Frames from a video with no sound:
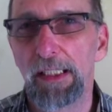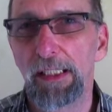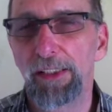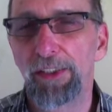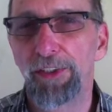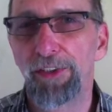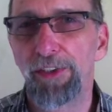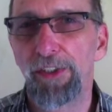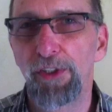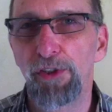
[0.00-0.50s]

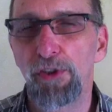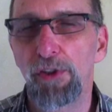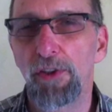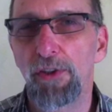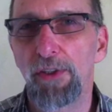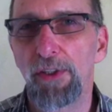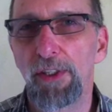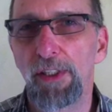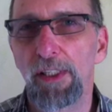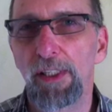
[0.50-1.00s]
In
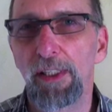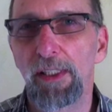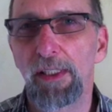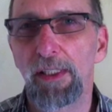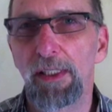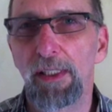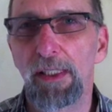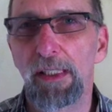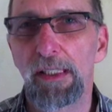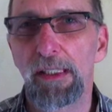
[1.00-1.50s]
addition,
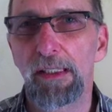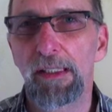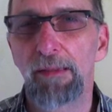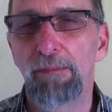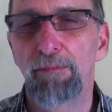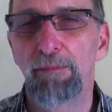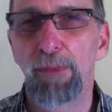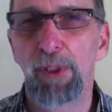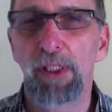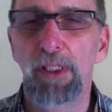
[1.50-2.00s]
the
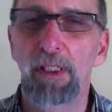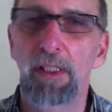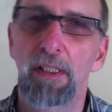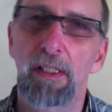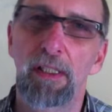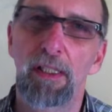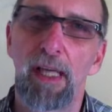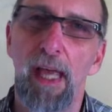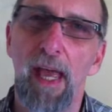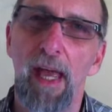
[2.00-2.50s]
book
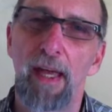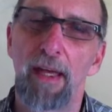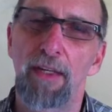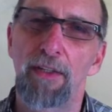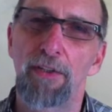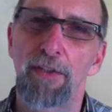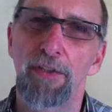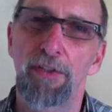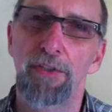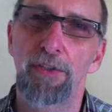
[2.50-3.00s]

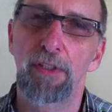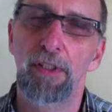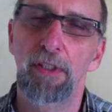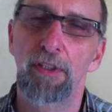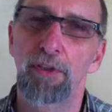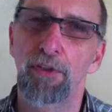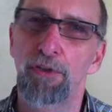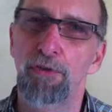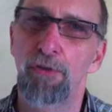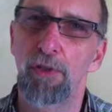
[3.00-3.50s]
has
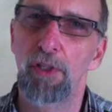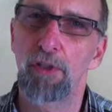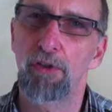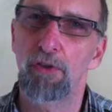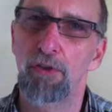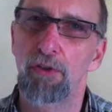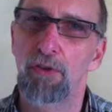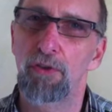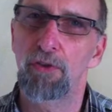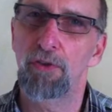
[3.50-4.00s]

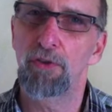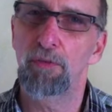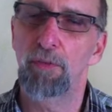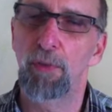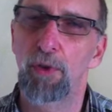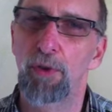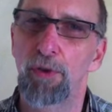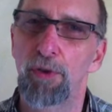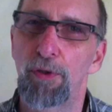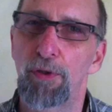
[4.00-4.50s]
illustrations
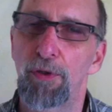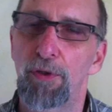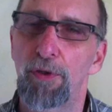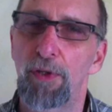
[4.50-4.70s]
both